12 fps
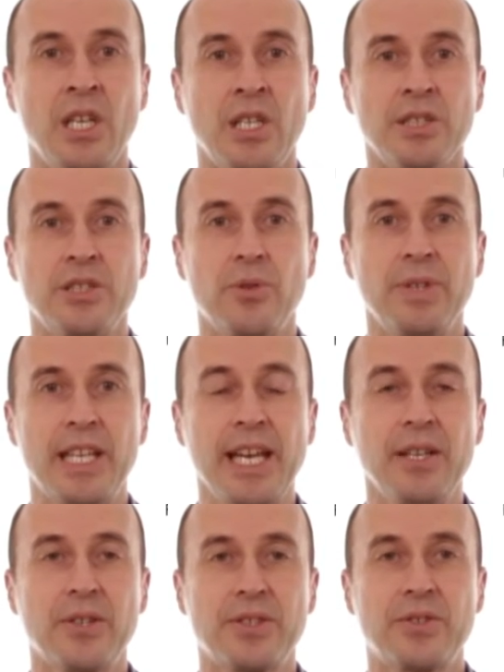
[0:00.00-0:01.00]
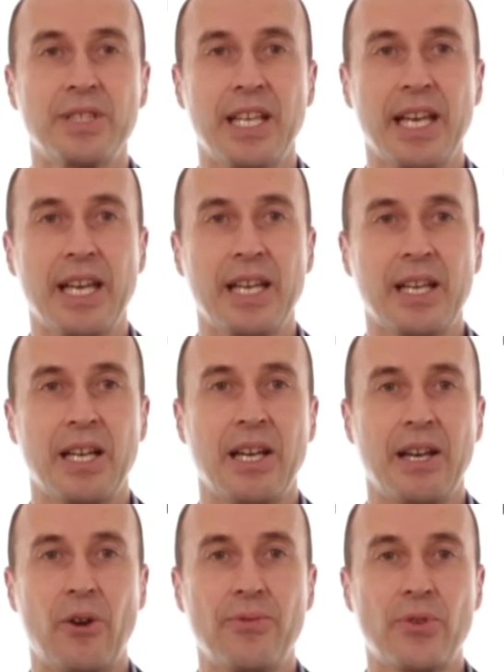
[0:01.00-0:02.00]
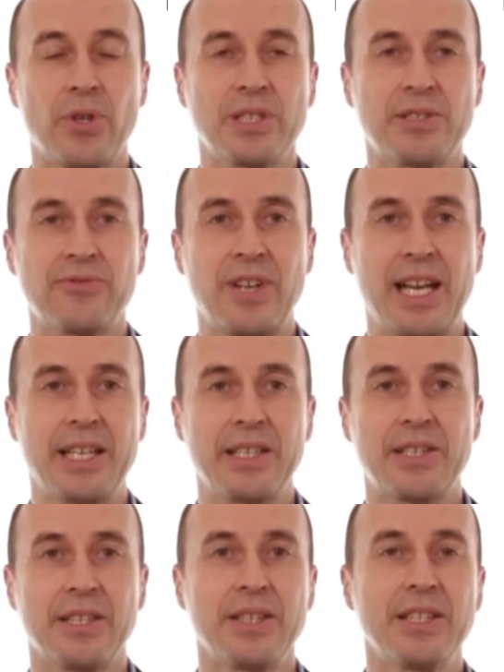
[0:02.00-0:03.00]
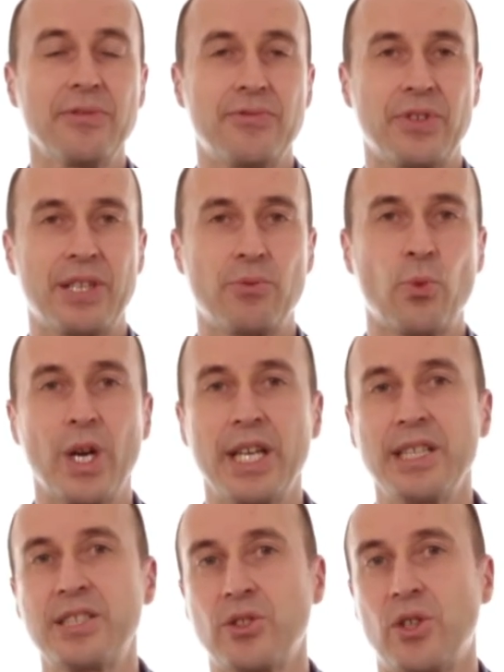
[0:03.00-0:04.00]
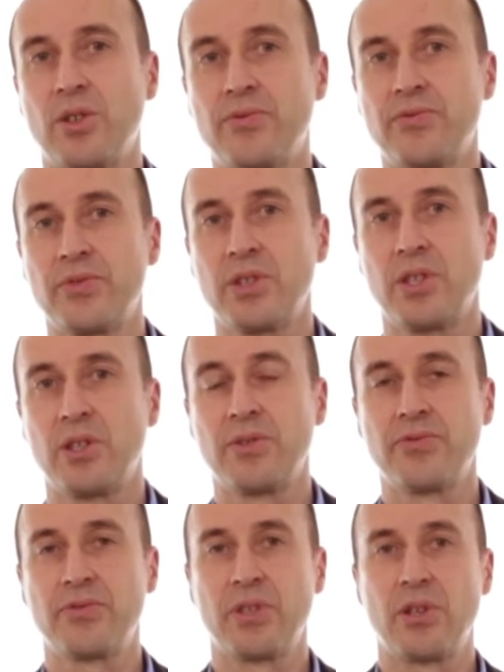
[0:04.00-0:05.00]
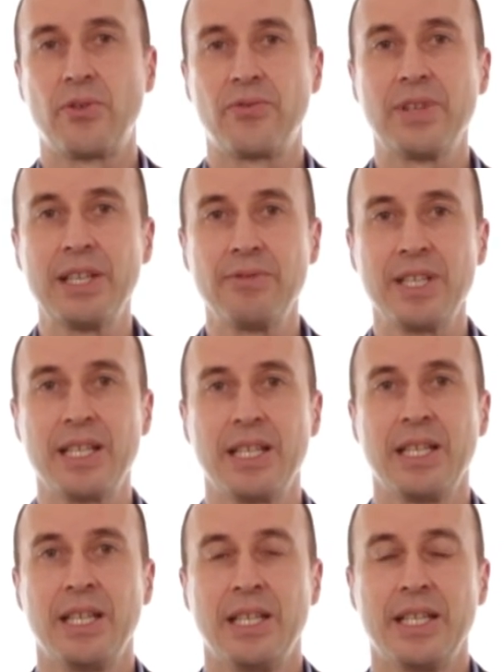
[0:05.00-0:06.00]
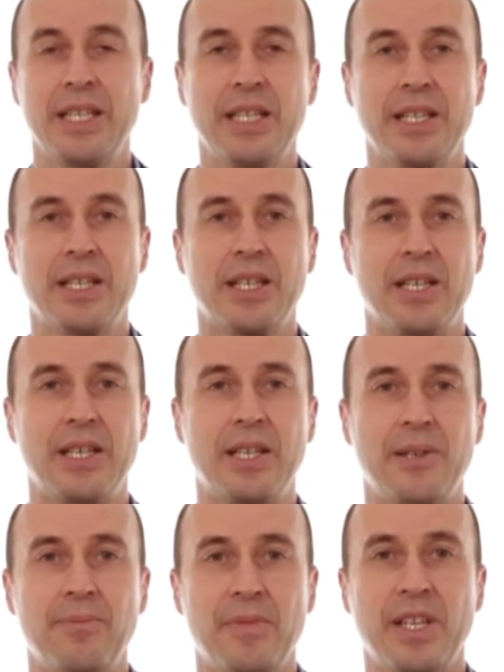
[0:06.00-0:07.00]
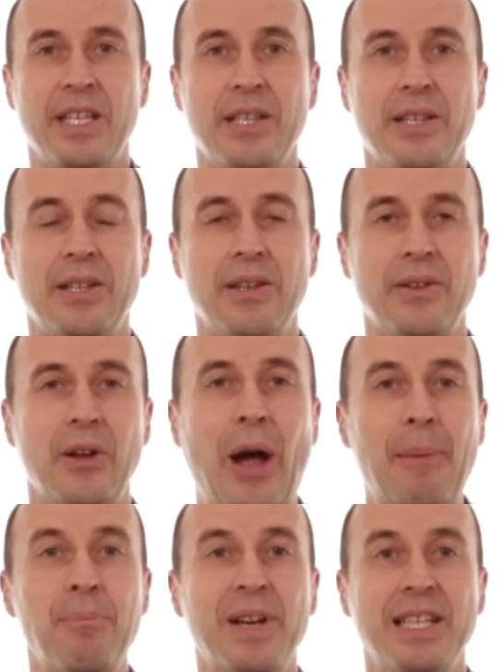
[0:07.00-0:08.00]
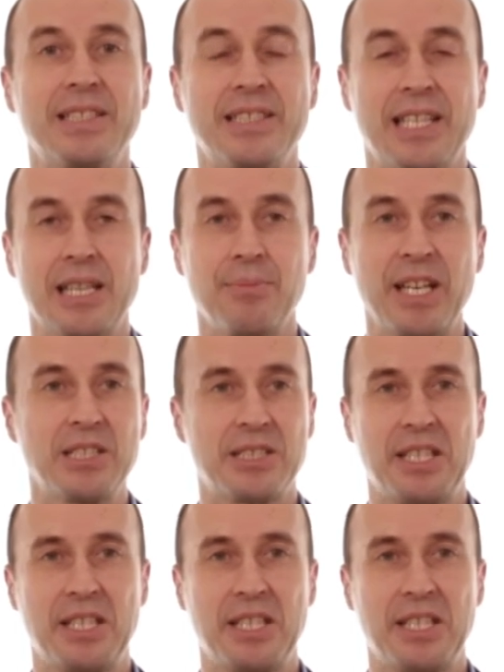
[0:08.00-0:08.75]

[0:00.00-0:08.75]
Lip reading: So we cannot today, of course, find different ways of living in unplanned settlements.